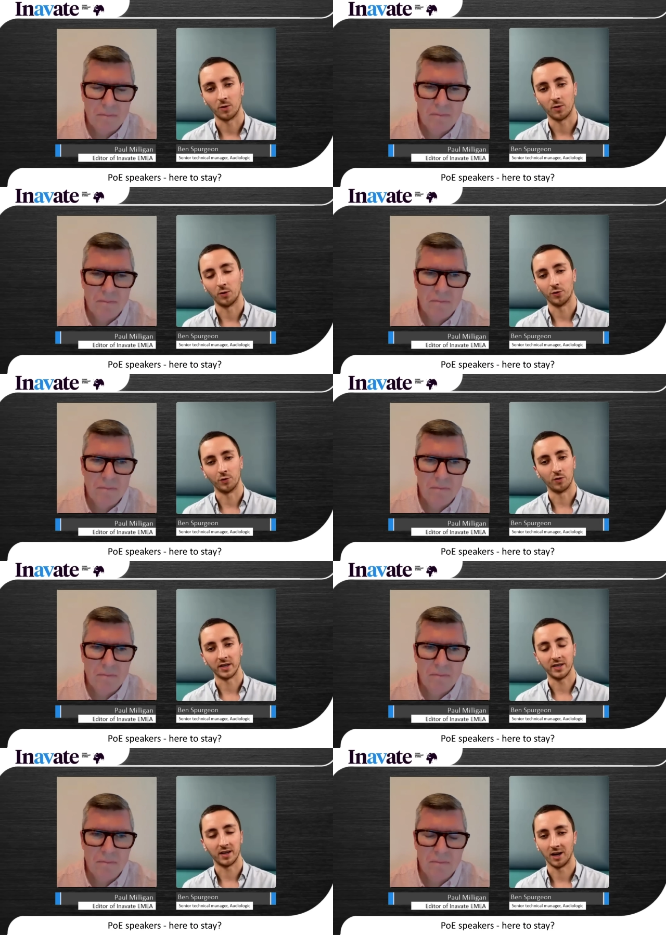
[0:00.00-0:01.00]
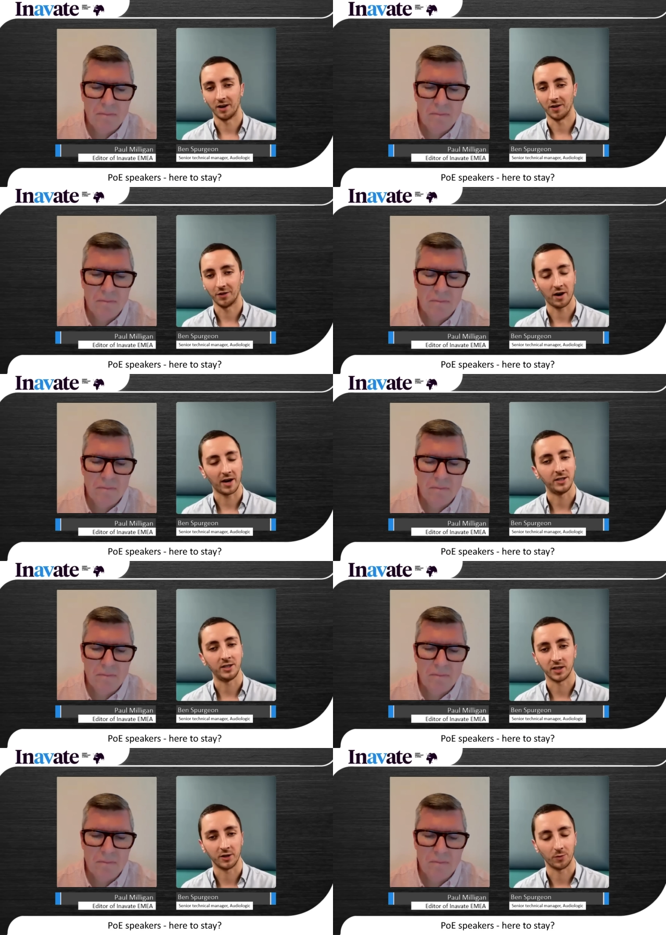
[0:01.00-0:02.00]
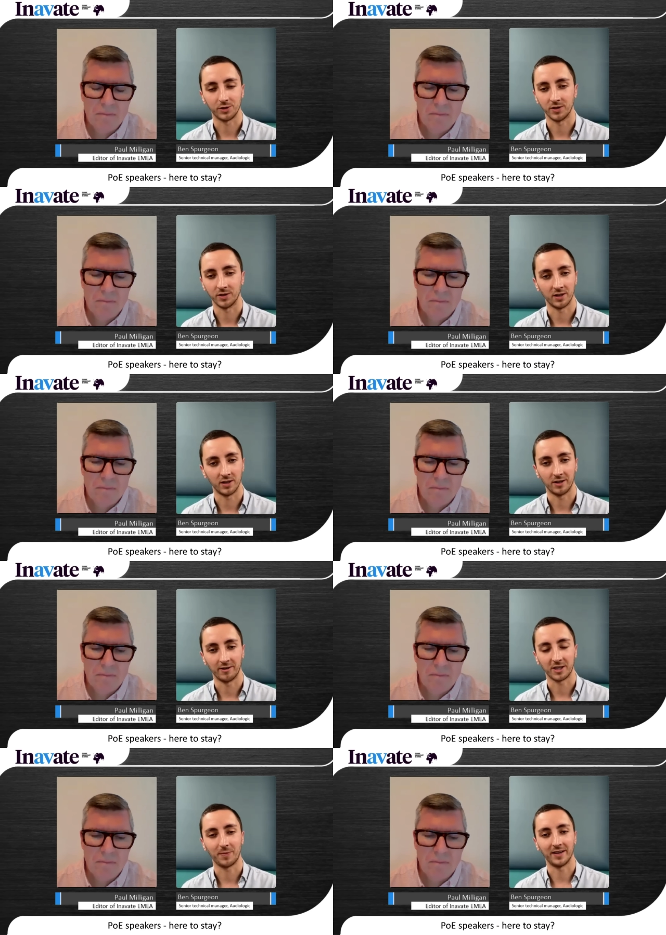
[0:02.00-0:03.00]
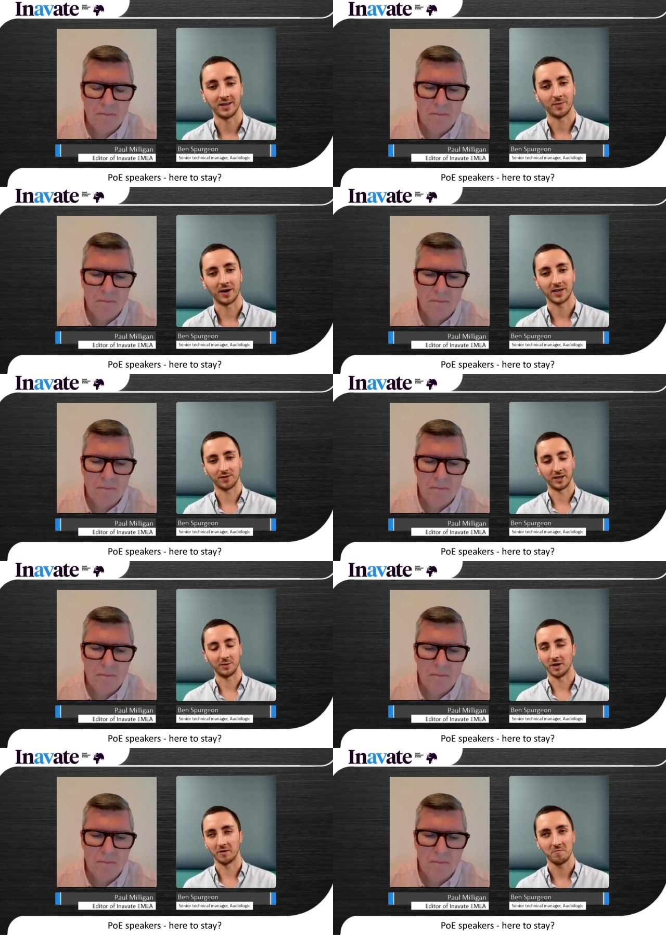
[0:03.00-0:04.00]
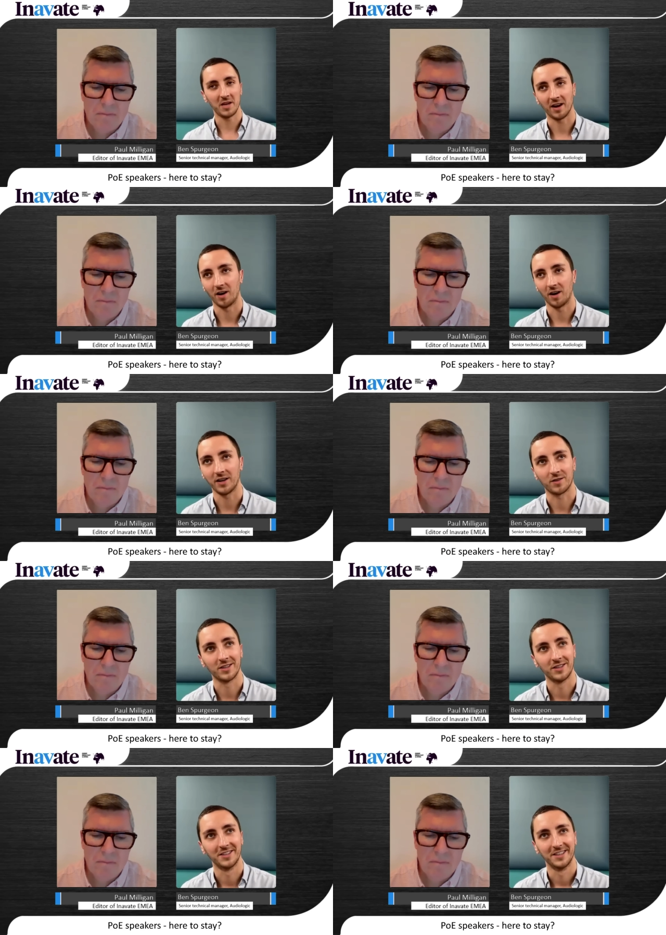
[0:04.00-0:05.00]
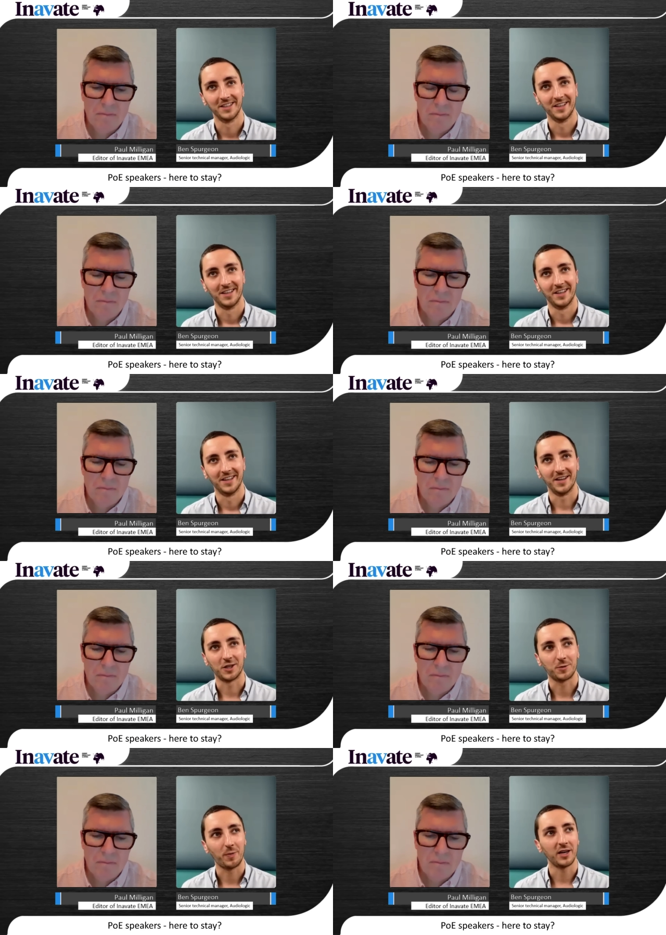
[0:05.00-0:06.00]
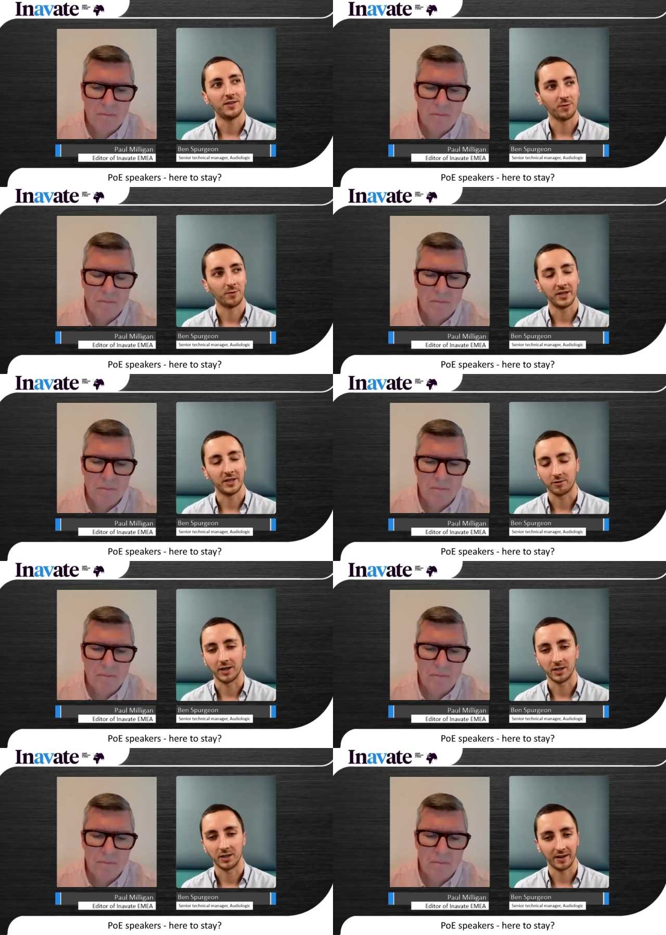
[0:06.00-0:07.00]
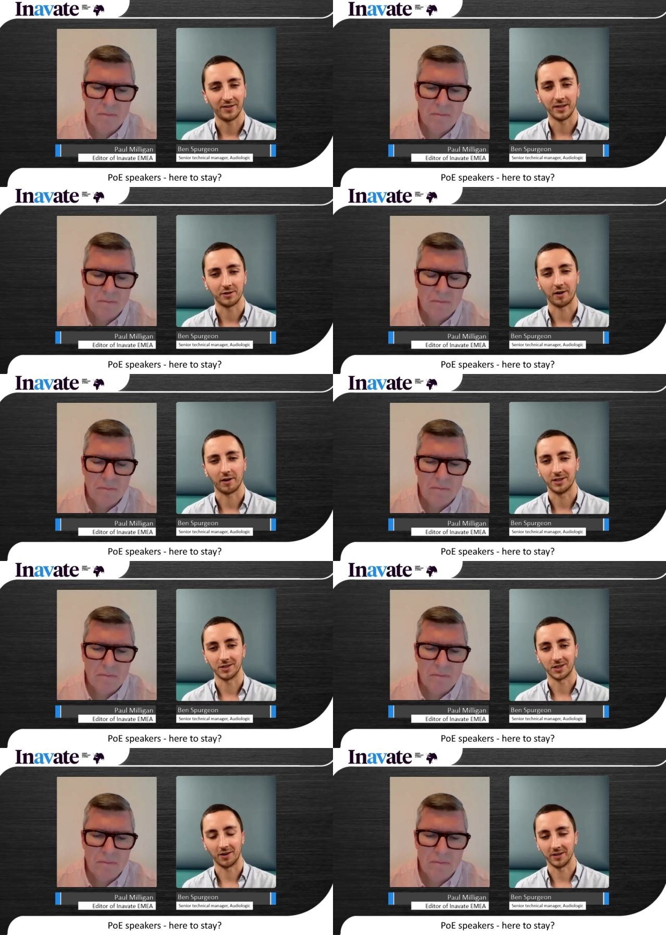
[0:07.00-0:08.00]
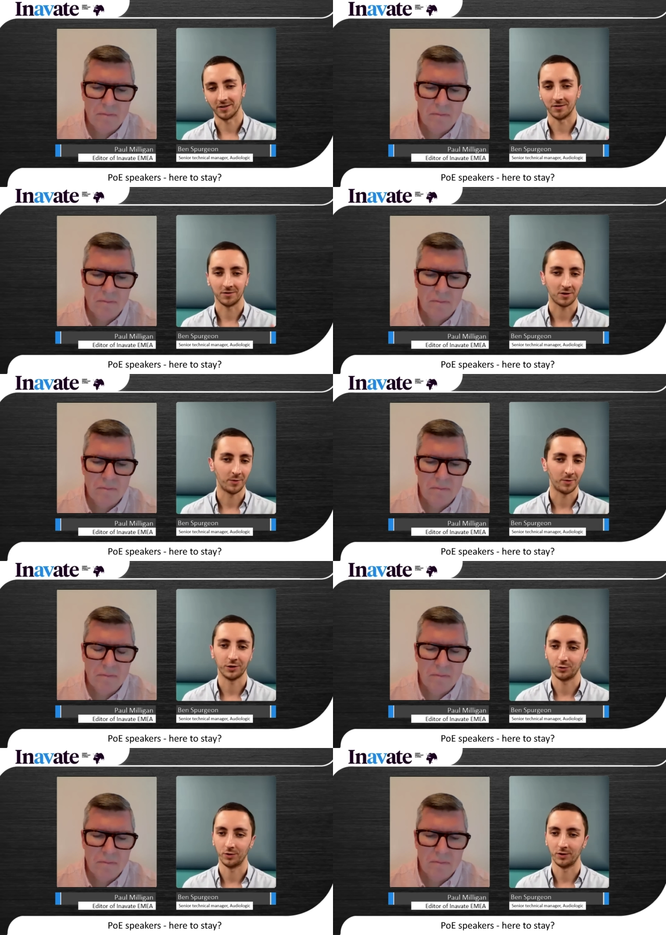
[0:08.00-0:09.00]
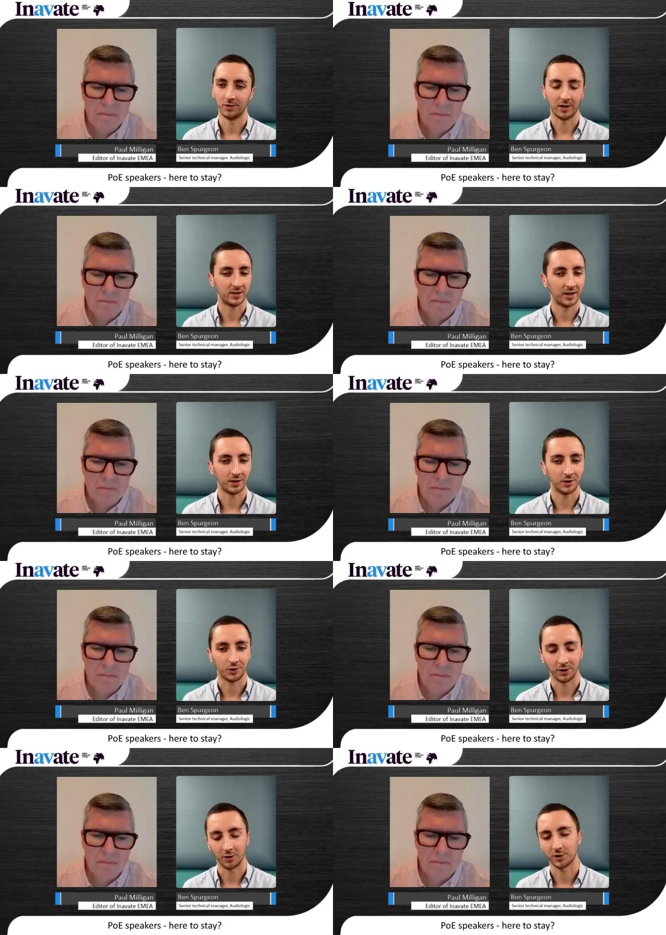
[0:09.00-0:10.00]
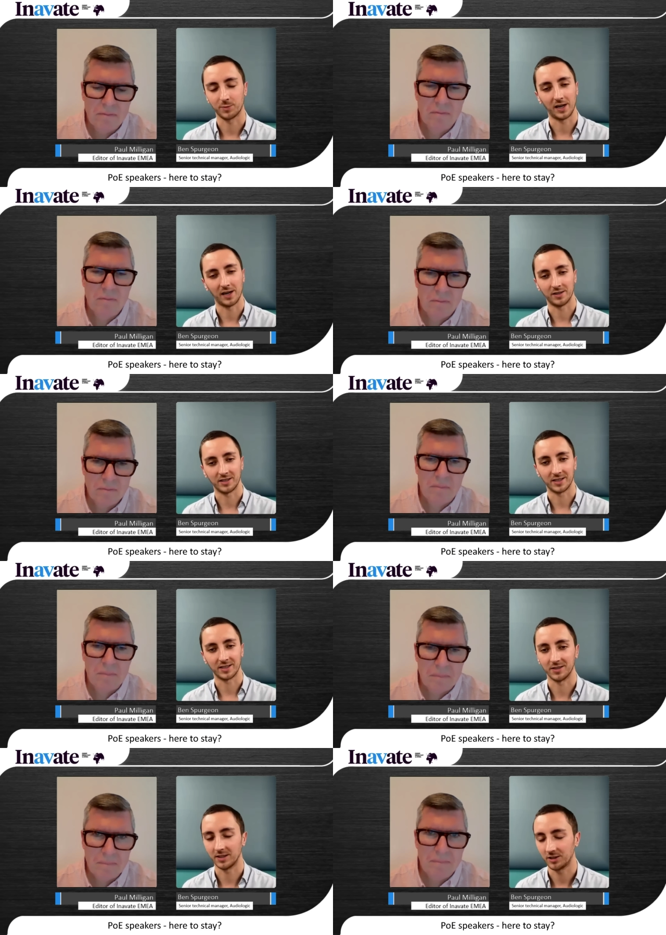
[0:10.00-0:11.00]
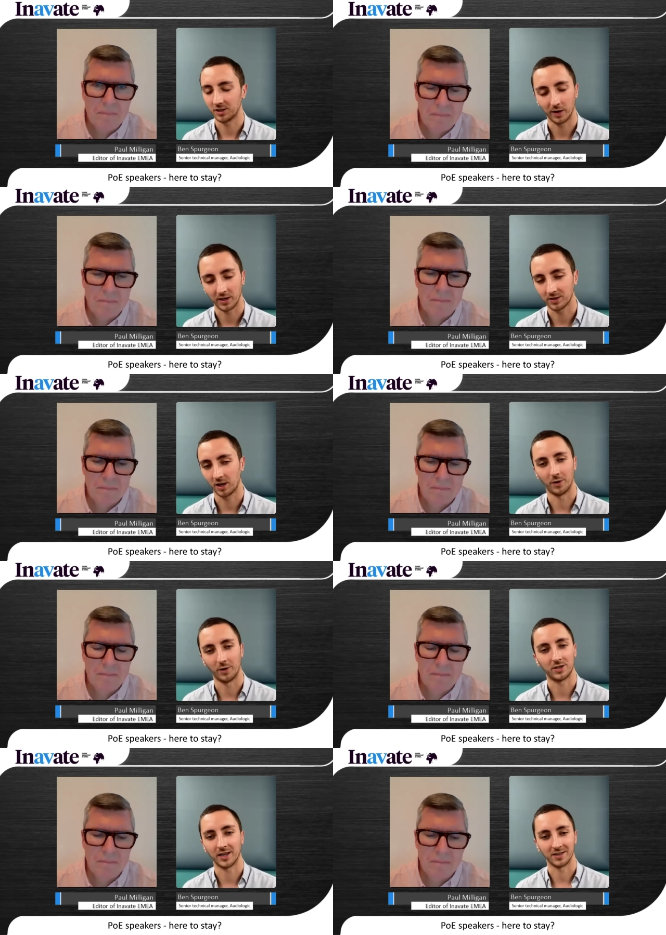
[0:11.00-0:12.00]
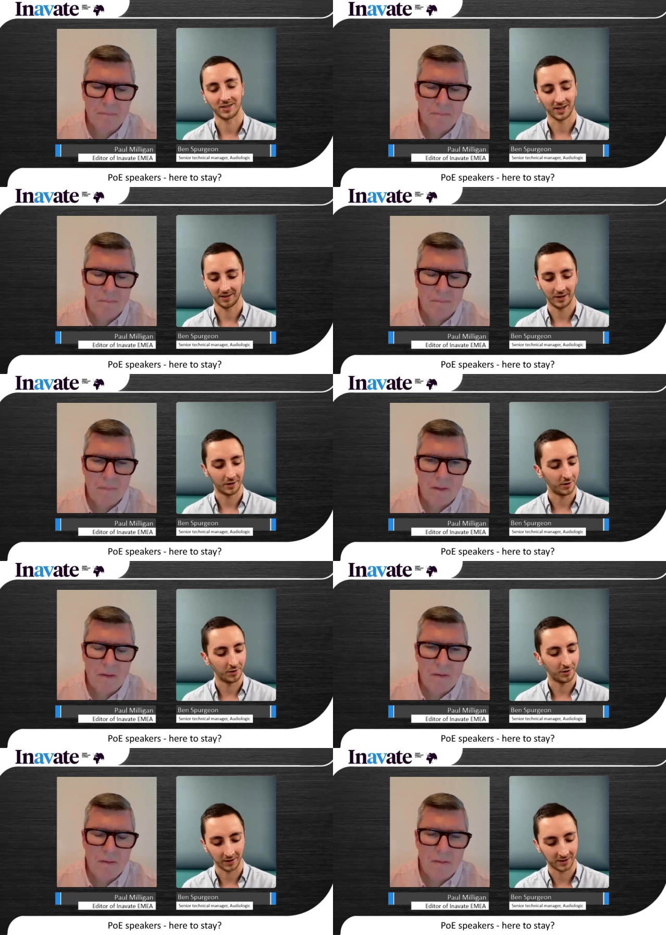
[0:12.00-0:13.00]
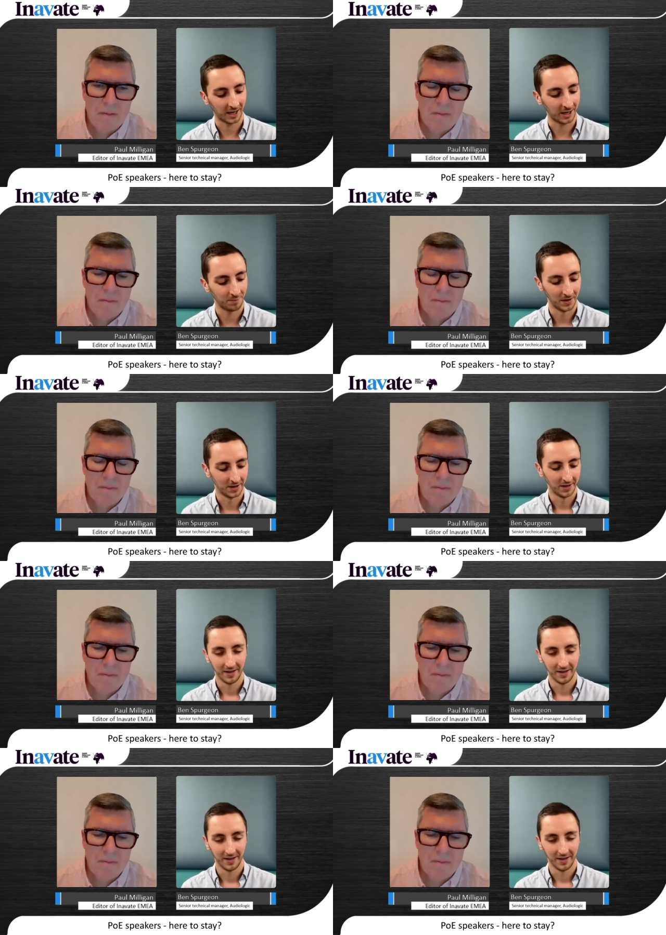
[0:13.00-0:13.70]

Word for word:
Speaker 1: on board already. Uh, the ranges and the options are, are, expanding massively. But yeah, I think, especially from an integration an AV integration side, and commercial and residential and hospitality sectors, it just makes so much sense. Suddenly, you're using the same